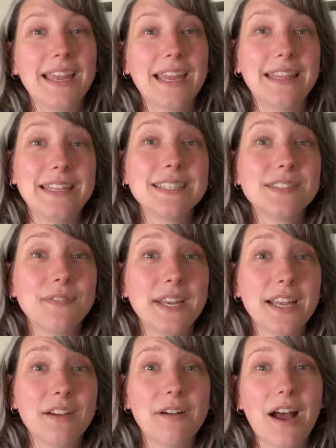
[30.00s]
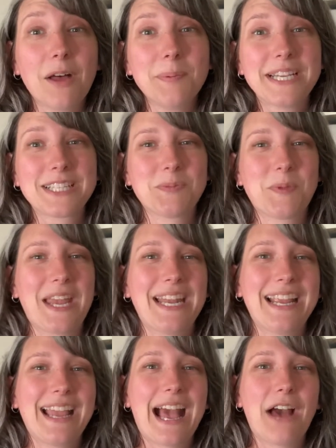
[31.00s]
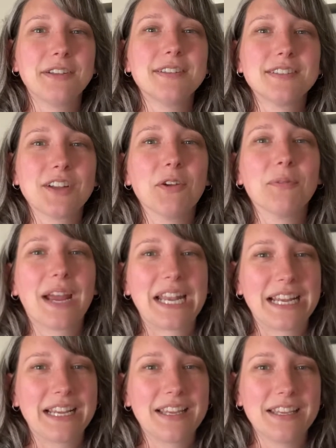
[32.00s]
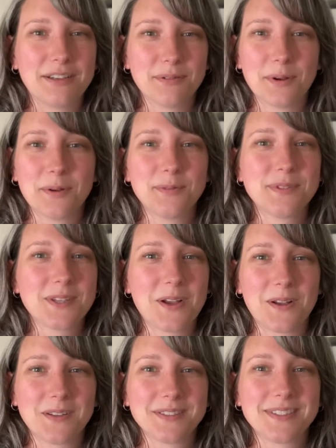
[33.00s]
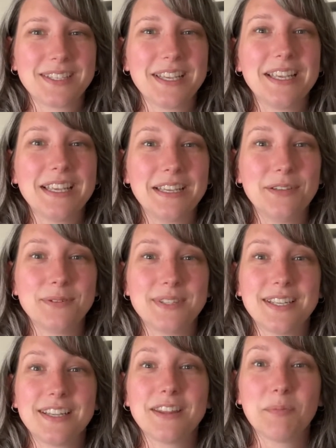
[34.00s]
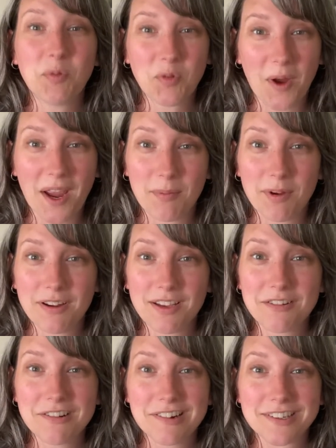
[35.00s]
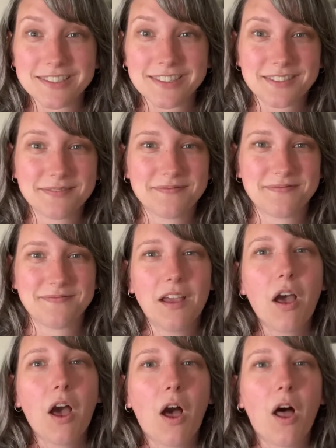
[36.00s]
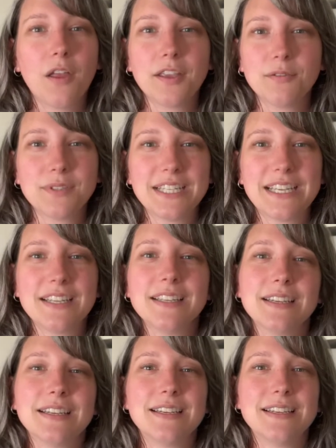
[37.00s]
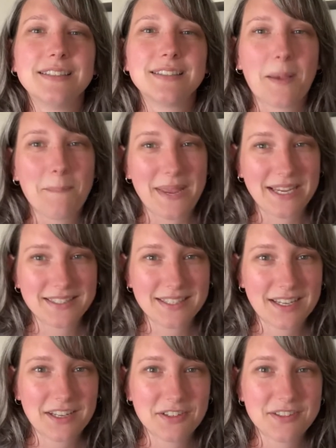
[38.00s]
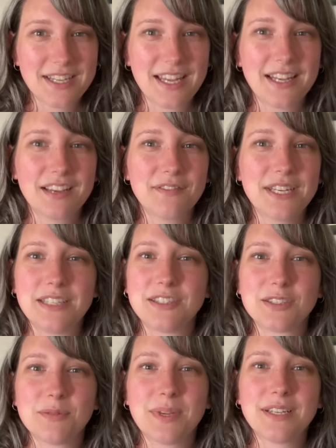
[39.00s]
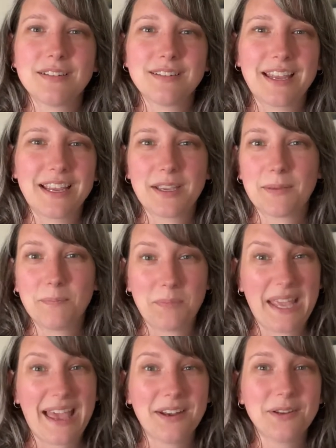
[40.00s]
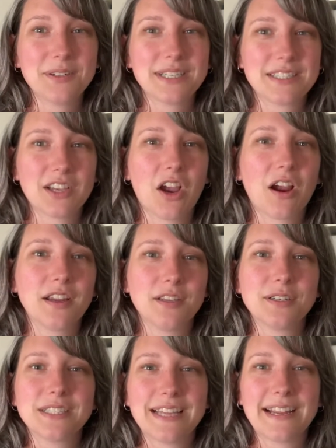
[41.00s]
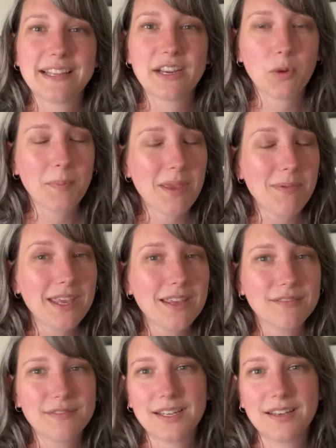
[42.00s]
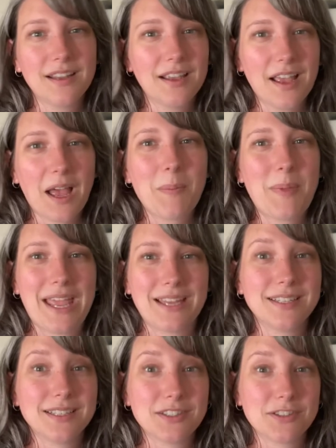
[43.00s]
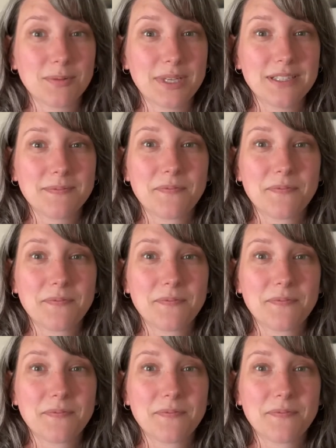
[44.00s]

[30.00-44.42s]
In this video, I'll be explaining how to start writing your own songs using the primary chords. All you'll need is a basic understanding of an instrument like piano, guitar, ukulele, or maybe even a band instrument,